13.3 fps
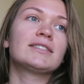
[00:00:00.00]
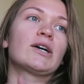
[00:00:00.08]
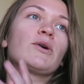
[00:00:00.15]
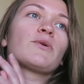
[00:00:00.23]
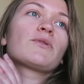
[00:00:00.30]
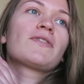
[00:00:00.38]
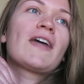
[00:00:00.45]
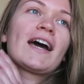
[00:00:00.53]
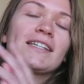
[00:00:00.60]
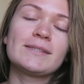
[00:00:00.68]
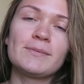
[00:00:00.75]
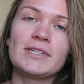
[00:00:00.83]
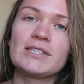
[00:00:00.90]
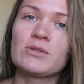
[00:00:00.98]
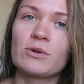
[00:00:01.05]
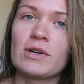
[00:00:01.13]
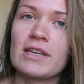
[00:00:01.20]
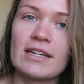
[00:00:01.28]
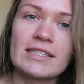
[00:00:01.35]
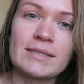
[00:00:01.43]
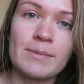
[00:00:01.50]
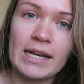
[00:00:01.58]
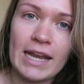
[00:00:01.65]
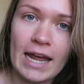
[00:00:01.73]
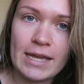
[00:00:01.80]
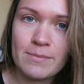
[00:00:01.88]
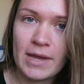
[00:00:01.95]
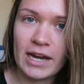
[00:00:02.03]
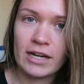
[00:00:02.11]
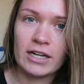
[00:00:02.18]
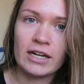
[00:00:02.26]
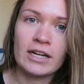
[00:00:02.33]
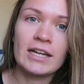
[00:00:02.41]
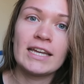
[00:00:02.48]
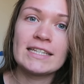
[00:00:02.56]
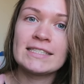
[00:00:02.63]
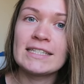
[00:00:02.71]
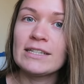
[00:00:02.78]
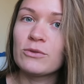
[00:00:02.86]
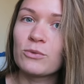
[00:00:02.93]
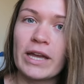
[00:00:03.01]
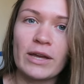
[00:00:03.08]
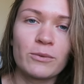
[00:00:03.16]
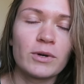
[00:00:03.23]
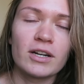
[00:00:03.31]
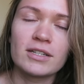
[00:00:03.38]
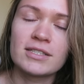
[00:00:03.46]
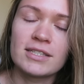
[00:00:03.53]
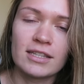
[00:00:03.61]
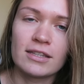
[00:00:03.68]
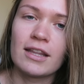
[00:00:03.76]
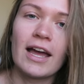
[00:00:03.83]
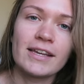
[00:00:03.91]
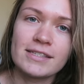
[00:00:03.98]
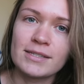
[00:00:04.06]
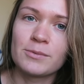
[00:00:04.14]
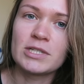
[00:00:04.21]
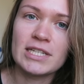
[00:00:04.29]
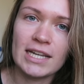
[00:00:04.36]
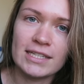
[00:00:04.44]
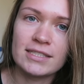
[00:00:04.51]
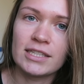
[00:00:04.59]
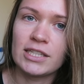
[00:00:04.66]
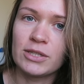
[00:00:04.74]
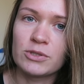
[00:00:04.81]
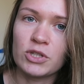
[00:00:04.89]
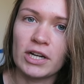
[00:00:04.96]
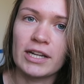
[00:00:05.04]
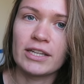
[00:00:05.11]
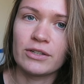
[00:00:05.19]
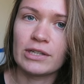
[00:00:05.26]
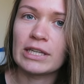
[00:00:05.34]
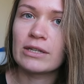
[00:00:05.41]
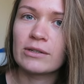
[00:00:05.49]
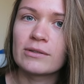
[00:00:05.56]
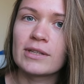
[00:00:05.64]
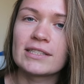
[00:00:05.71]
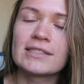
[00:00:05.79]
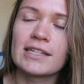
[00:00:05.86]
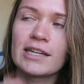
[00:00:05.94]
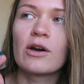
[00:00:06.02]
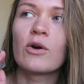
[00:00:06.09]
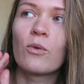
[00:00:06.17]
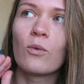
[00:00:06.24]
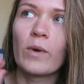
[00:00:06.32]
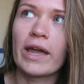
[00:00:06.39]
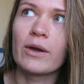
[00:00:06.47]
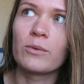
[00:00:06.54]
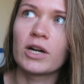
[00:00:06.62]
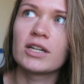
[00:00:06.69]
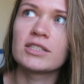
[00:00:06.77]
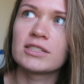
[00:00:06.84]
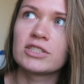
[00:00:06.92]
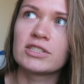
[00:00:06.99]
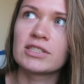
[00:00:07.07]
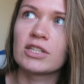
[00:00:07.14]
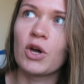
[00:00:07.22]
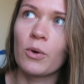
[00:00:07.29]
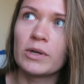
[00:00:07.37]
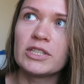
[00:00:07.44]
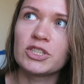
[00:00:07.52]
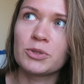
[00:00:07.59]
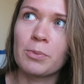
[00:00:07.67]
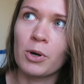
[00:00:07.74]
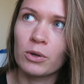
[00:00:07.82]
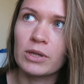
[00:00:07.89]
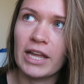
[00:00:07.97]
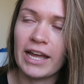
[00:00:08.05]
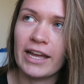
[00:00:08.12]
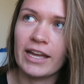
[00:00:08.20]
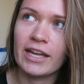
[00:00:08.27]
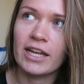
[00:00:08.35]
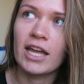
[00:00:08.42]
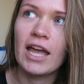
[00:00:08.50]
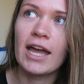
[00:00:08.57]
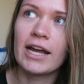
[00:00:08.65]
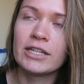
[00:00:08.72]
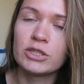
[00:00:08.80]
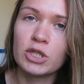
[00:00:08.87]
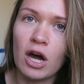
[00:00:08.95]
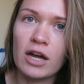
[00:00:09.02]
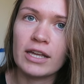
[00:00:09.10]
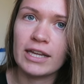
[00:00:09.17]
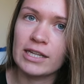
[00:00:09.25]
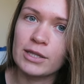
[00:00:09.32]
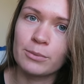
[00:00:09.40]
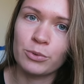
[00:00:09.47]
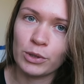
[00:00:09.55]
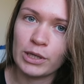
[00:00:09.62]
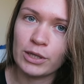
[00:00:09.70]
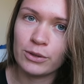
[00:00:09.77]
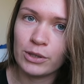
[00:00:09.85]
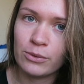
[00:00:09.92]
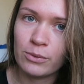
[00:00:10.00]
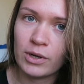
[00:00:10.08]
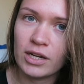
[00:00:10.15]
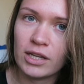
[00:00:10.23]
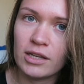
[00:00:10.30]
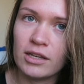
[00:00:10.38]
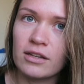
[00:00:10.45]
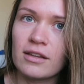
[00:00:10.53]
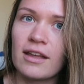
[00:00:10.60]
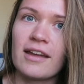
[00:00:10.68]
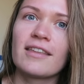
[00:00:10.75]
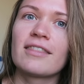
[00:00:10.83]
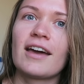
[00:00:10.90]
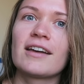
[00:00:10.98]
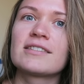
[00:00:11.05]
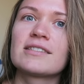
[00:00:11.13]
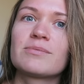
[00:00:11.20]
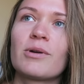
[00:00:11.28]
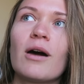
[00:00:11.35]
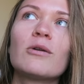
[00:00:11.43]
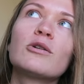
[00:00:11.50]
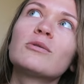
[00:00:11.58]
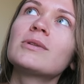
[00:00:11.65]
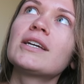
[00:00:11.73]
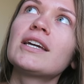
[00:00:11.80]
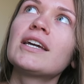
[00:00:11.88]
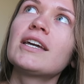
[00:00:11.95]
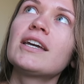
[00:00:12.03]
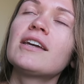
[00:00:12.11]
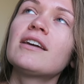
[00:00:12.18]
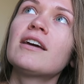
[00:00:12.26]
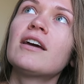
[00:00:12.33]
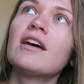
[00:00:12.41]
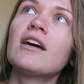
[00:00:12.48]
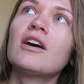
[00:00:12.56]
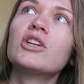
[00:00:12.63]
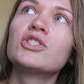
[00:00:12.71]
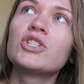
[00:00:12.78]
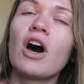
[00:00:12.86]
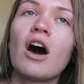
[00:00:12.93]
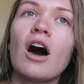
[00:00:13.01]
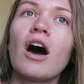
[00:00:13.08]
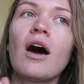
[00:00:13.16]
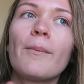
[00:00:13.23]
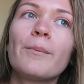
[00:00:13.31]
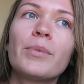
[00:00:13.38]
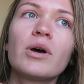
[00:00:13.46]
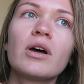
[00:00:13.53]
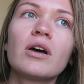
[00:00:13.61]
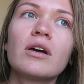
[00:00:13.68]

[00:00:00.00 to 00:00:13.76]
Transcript: So that's my story, that's my nightmare. Isn't it way worse than like someone chasing you and trying to kill you? That's like way worse. Just going to Chipotle and not getting the burrito you wanted, like that's probably top